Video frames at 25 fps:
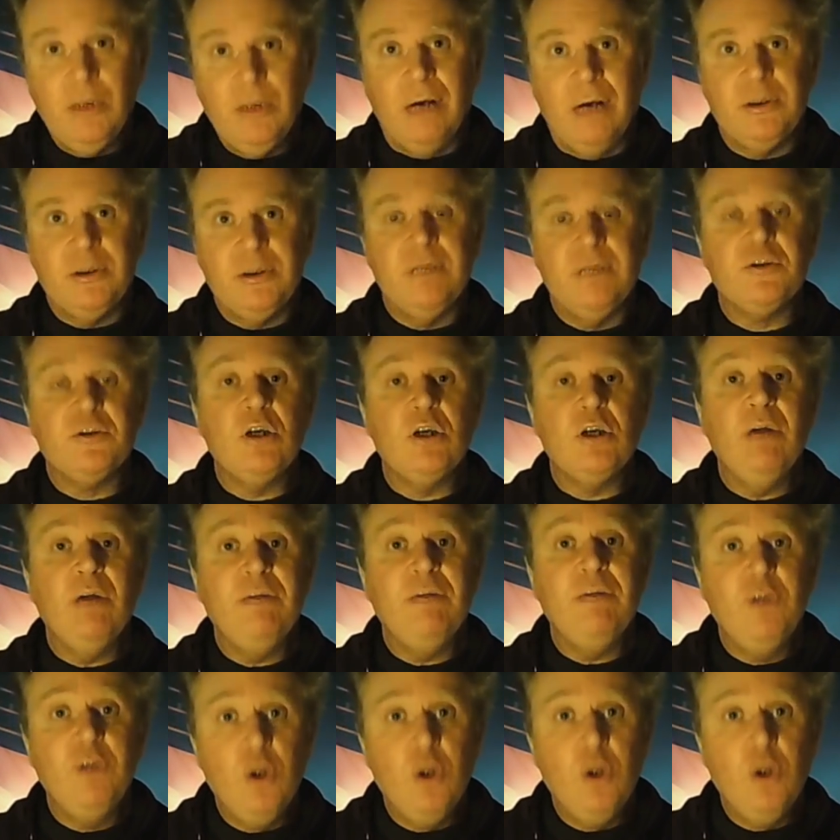So if you
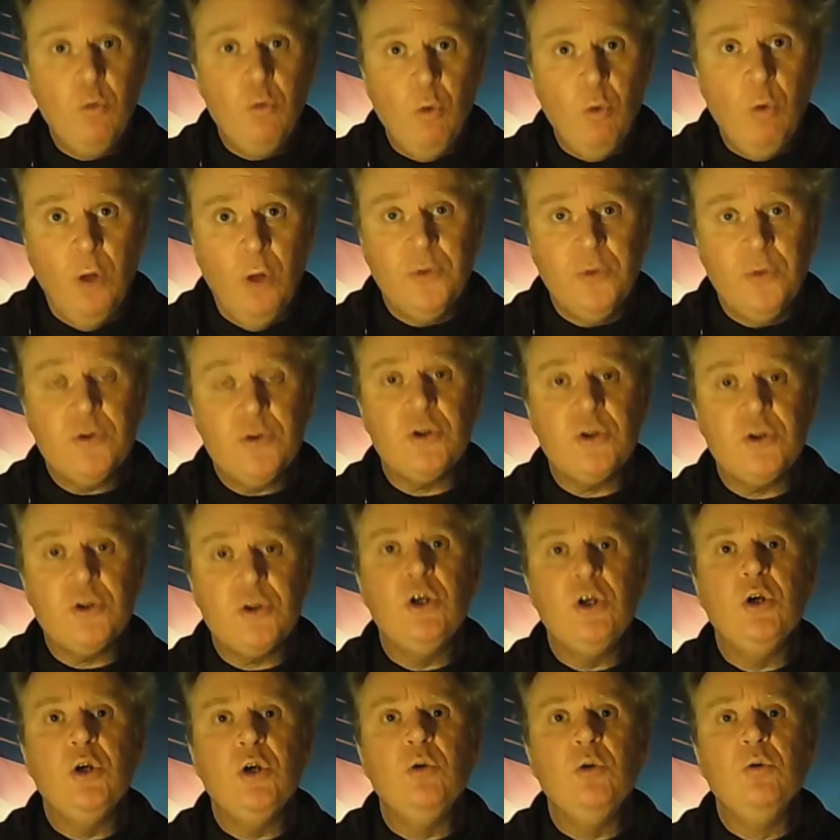want to
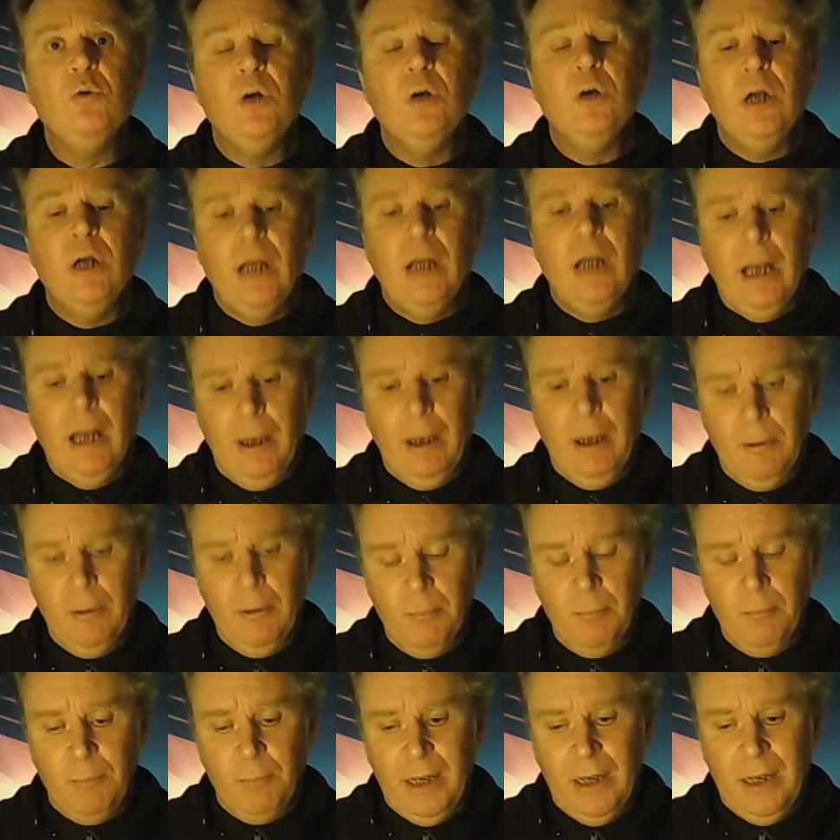
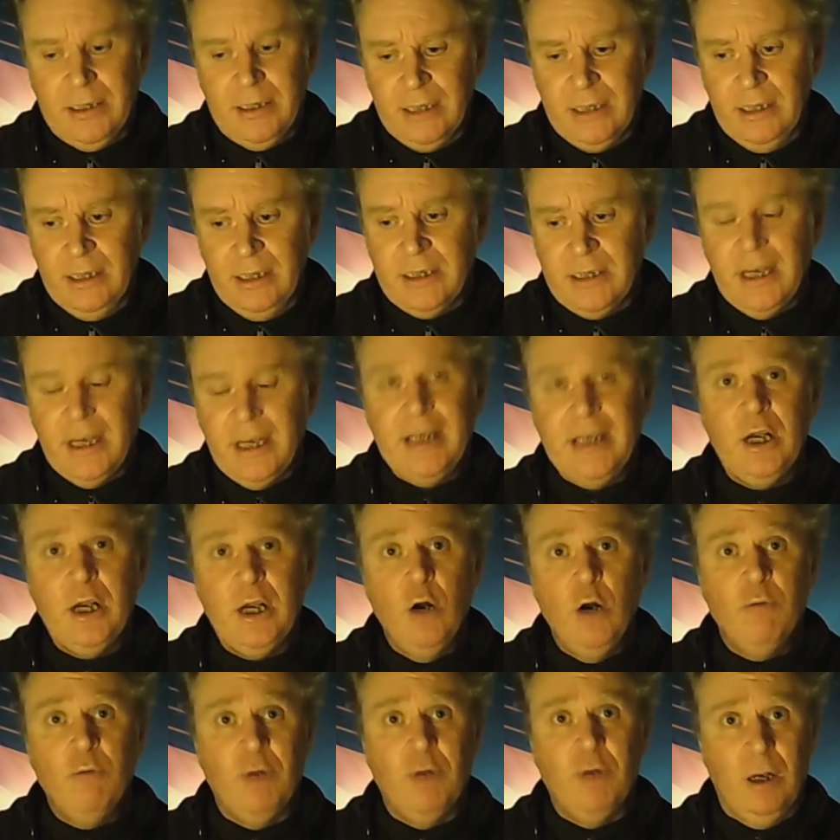basically take over
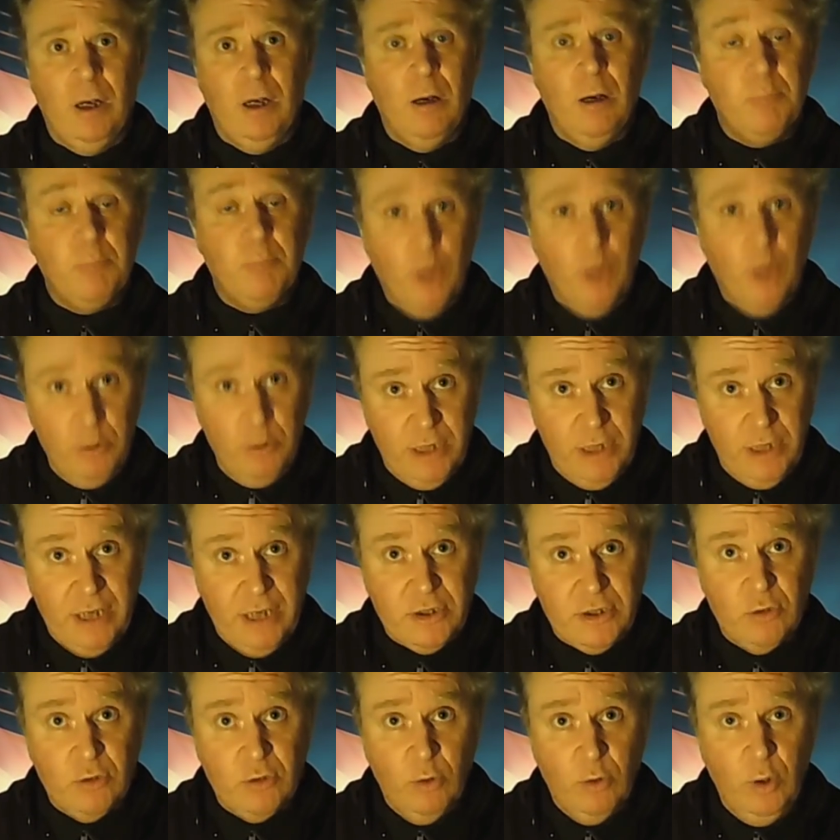a protest
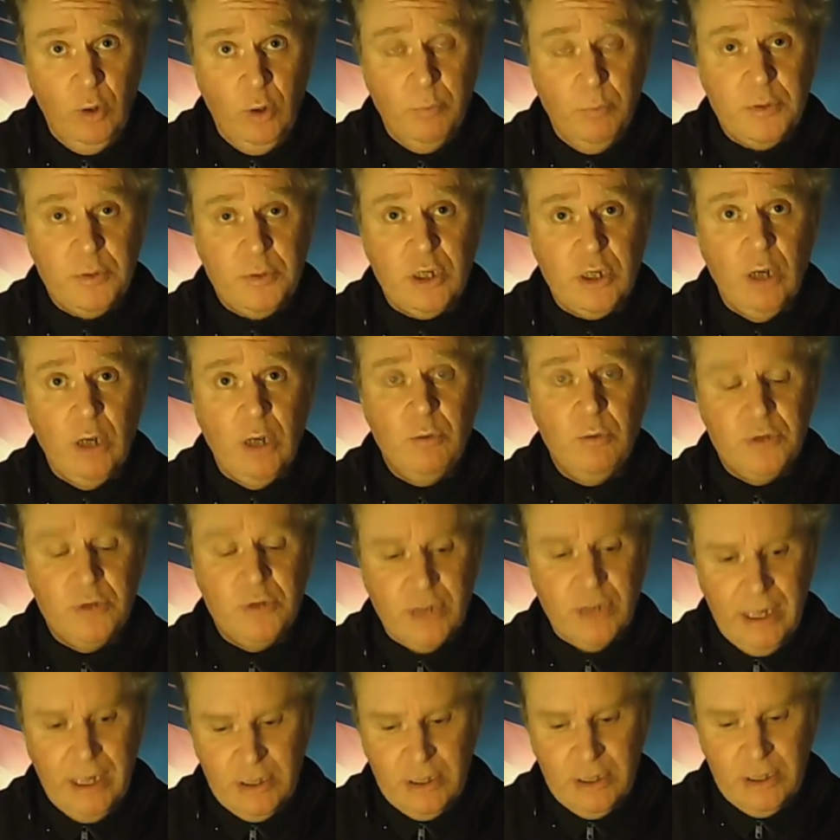group, so say
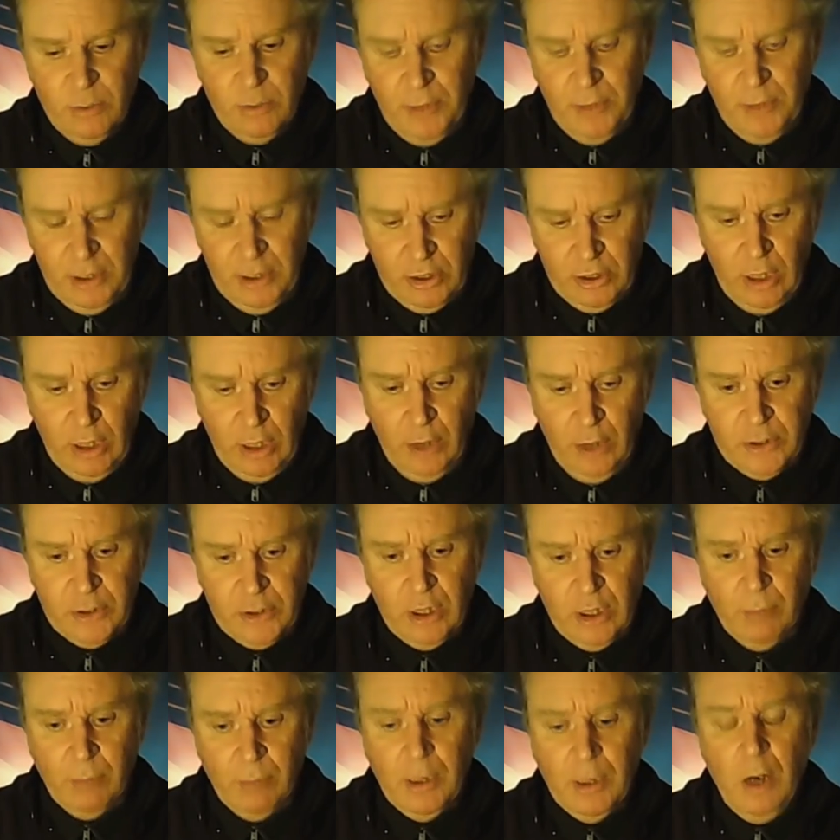something starts up,
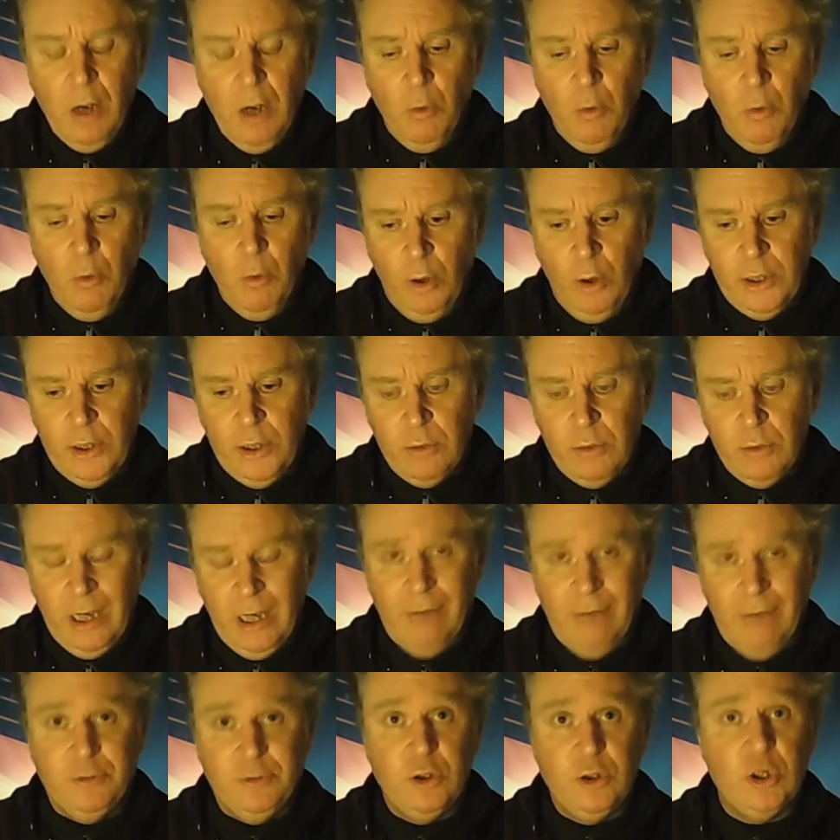what you'd have to
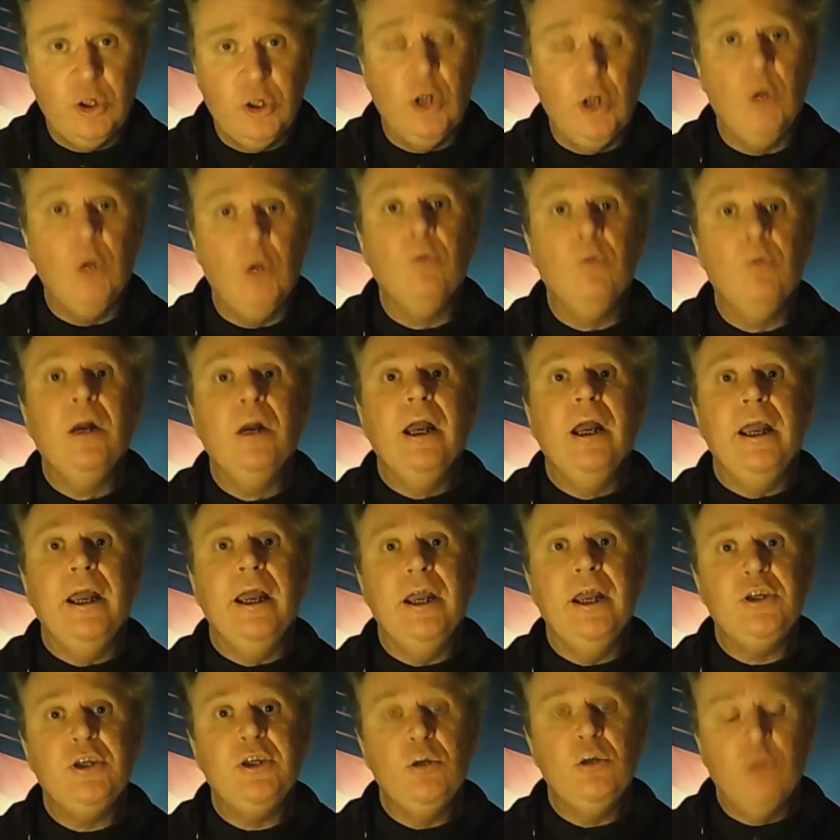do is you
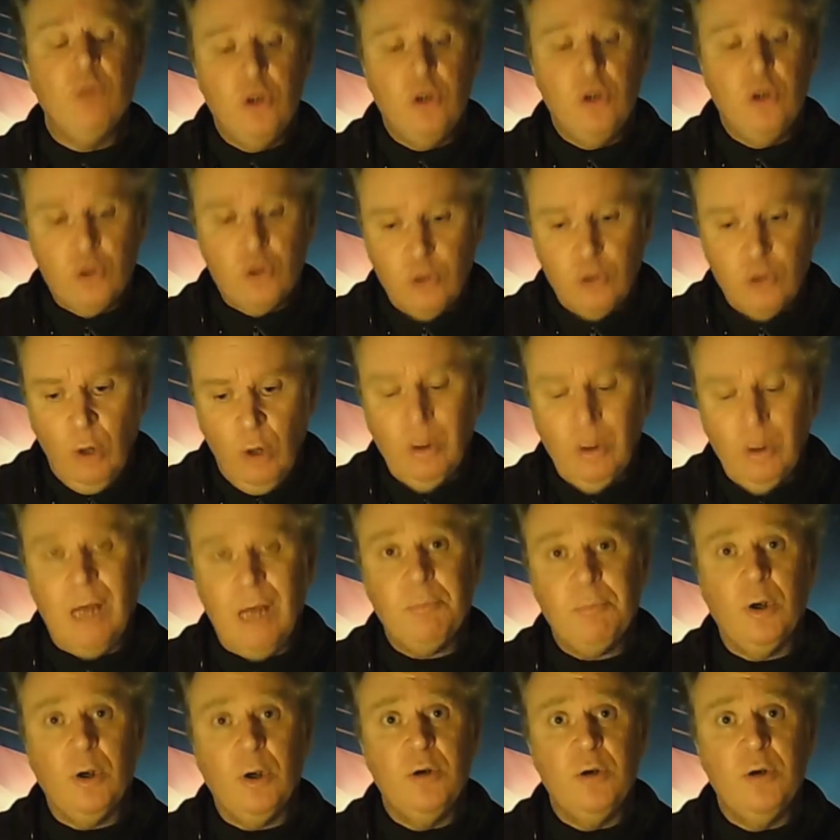control that
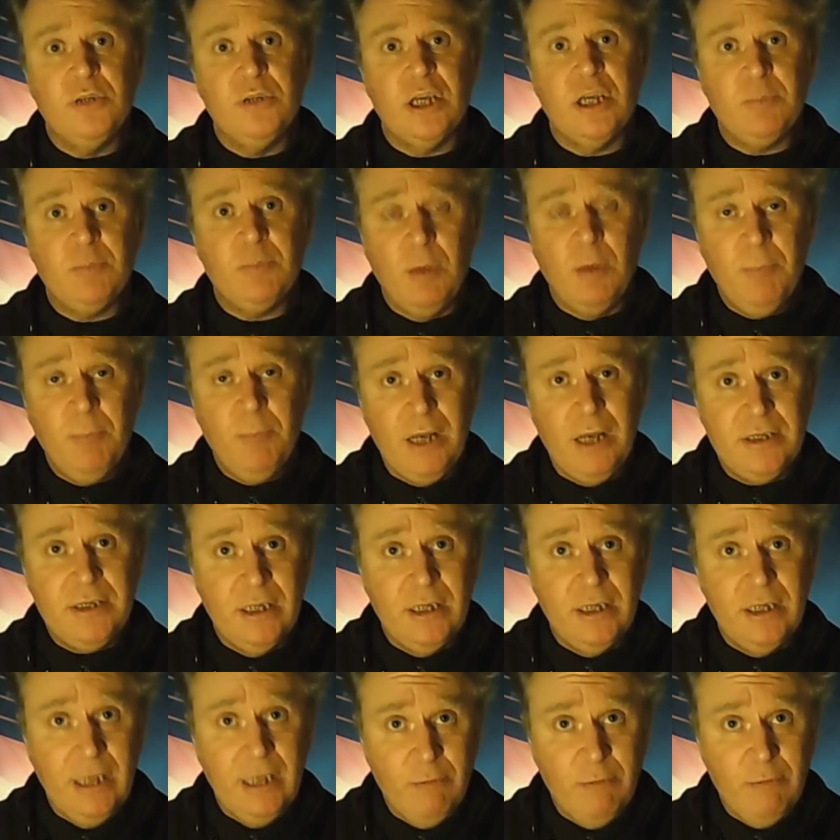protest by basically
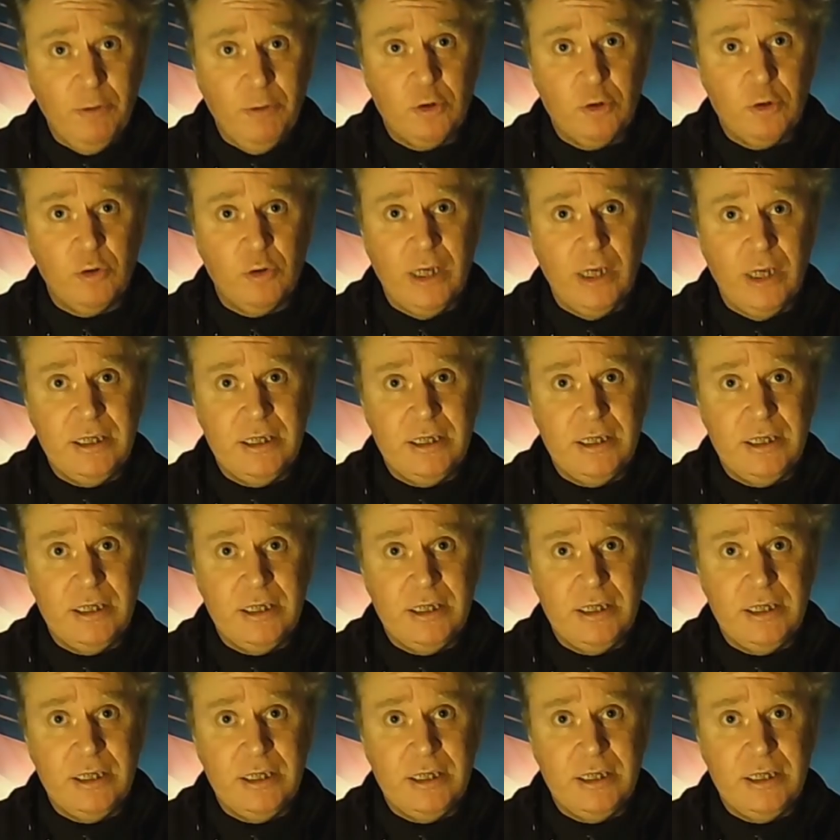infiltrating it.